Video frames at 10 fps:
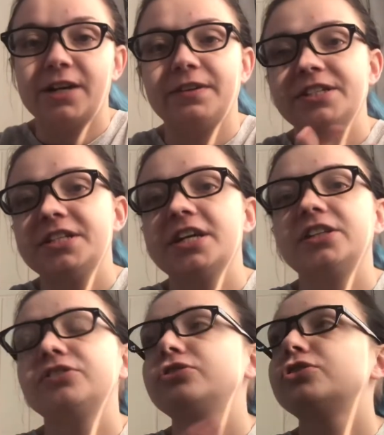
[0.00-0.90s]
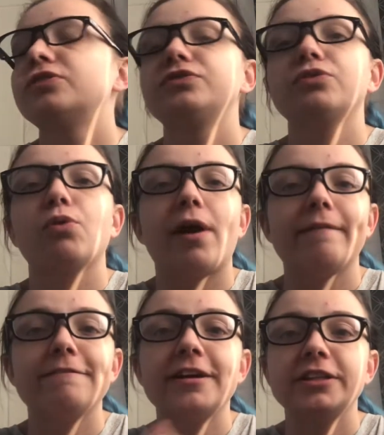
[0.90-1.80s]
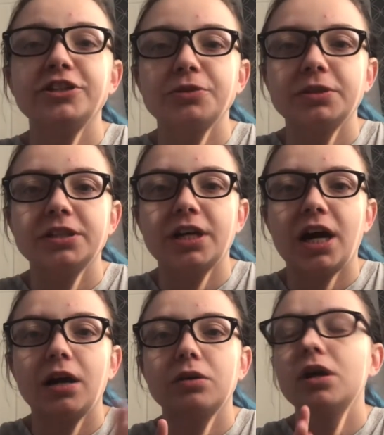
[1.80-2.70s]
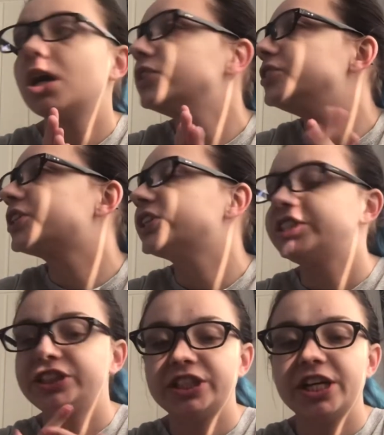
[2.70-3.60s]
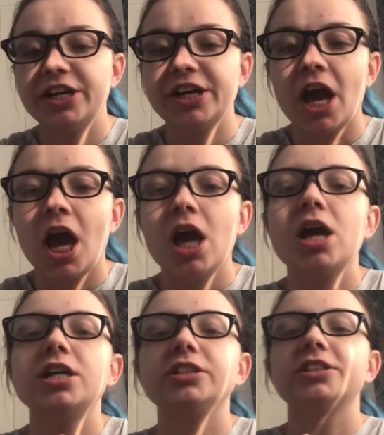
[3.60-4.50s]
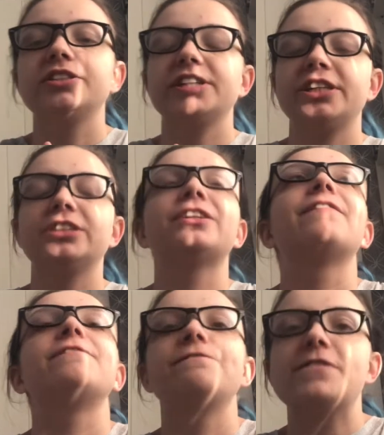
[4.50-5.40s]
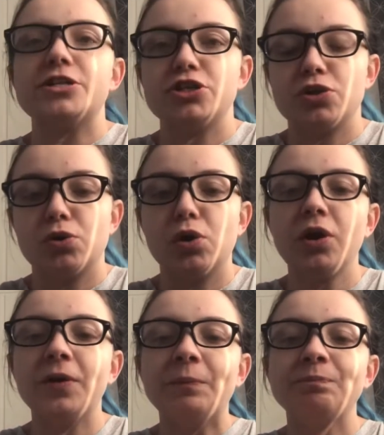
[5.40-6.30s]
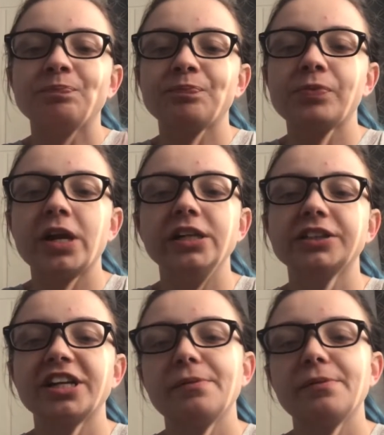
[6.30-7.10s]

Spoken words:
ideas and stuff, so I'm finally doing it now. As you can see, in today's video is going to